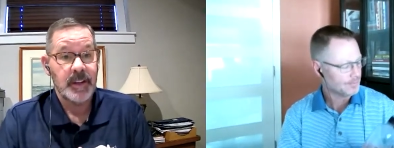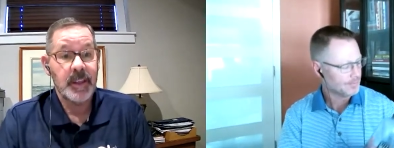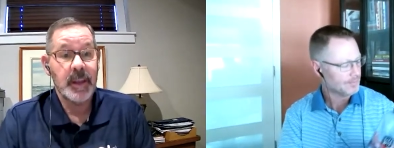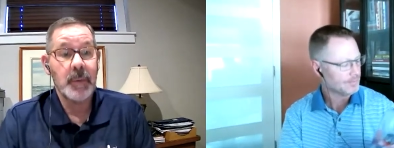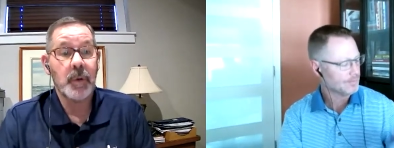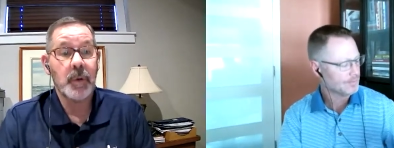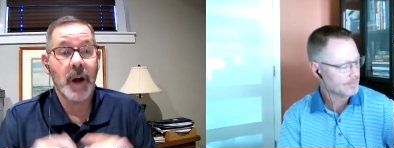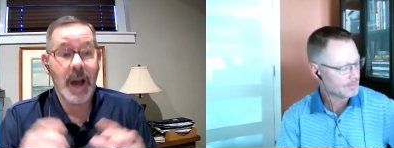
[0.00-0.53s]
Speaker 1: They
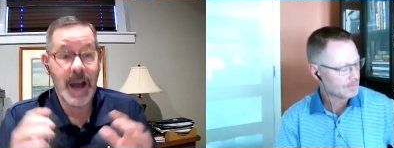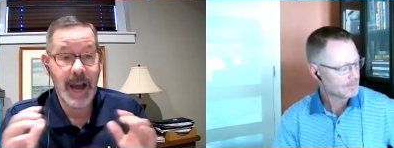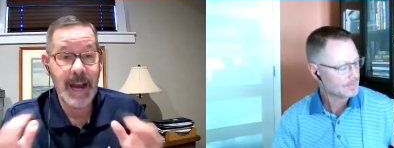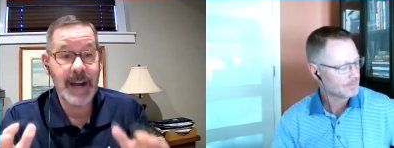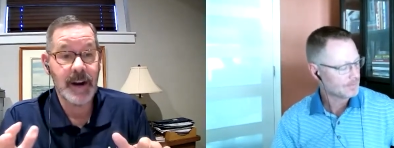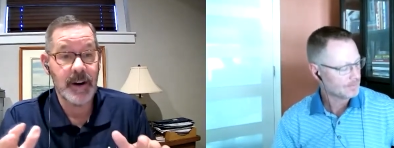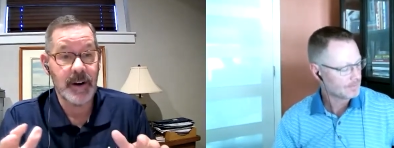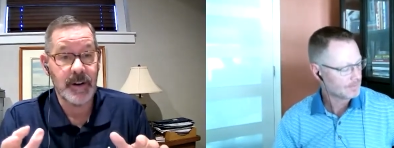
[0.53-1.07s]
were
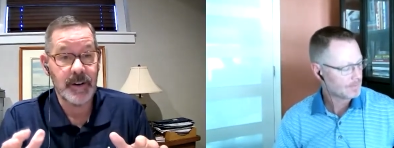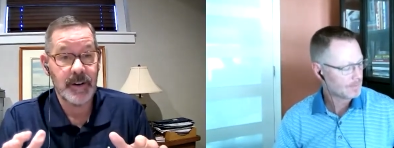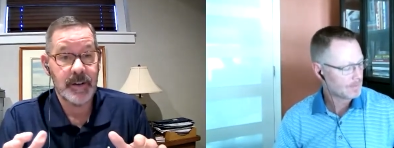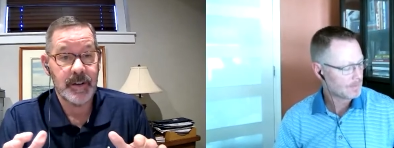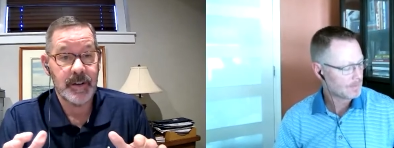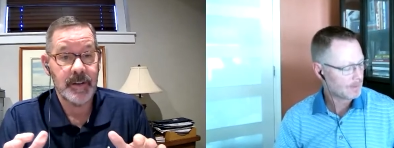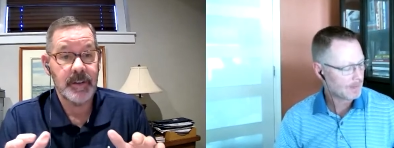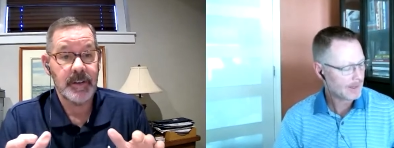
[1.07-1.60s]
higher.
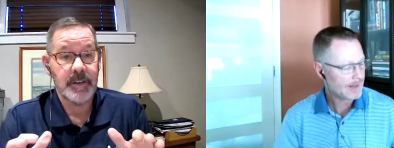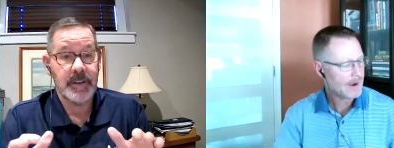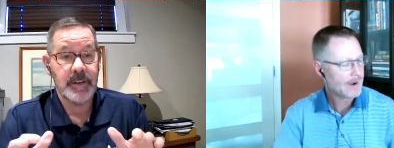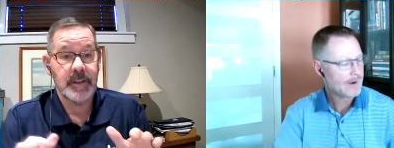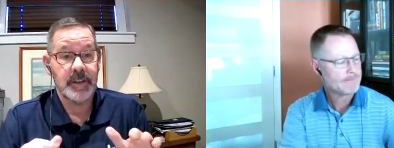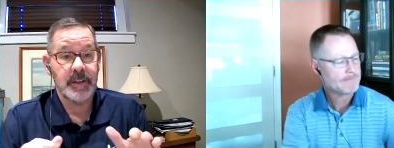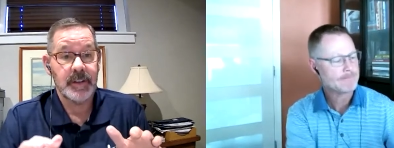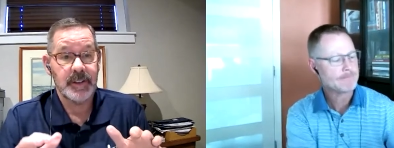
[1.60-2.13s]

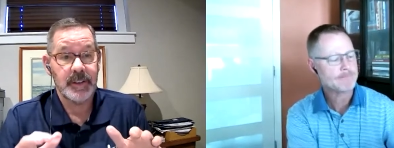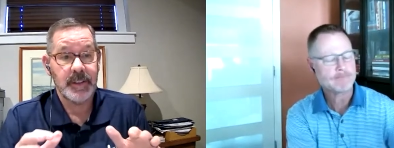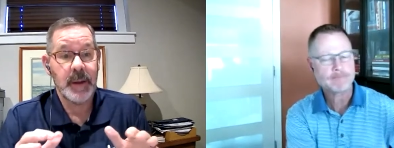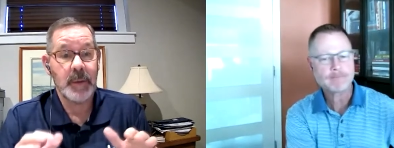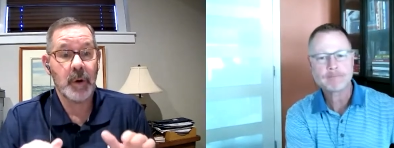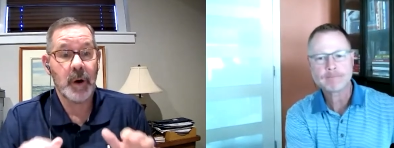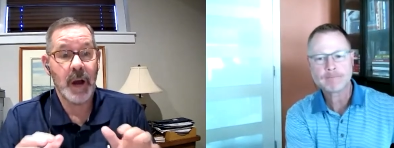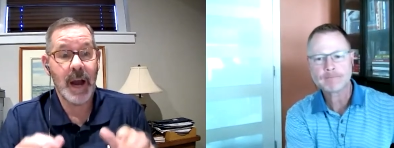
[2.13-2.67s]
Yeah,
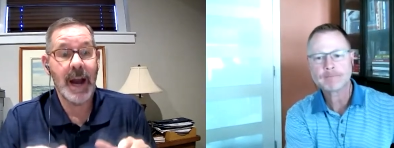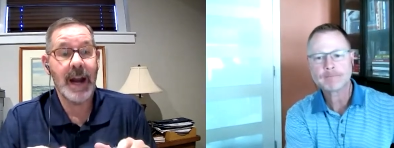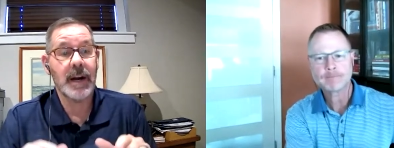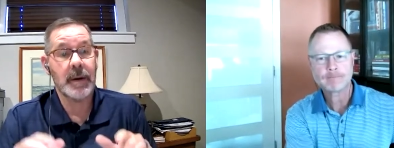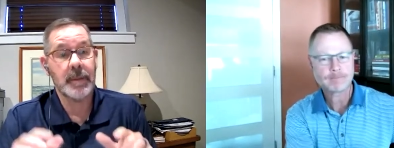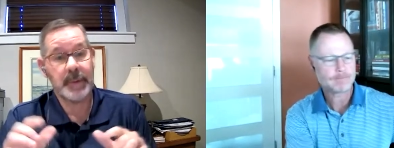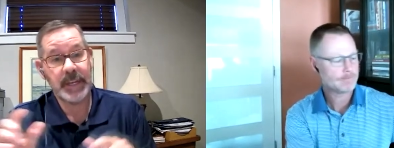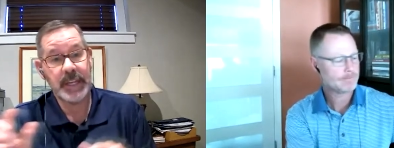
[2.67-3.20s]
they were
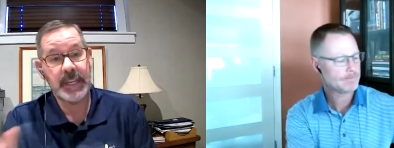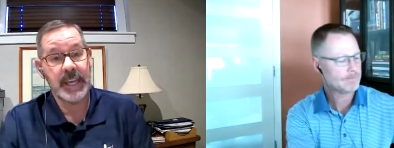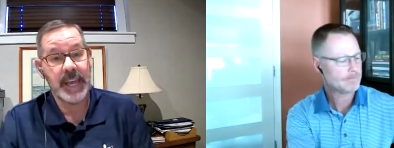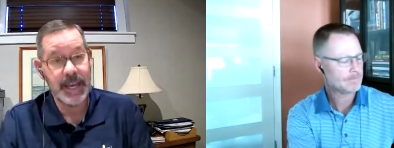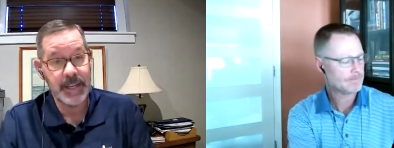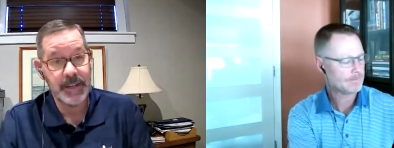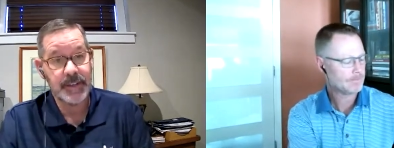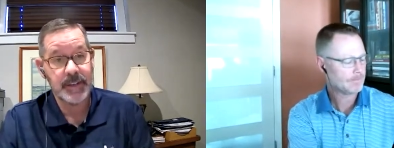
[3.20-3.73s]
higher, but
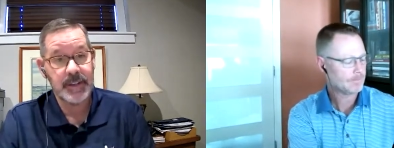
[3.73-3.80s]
yet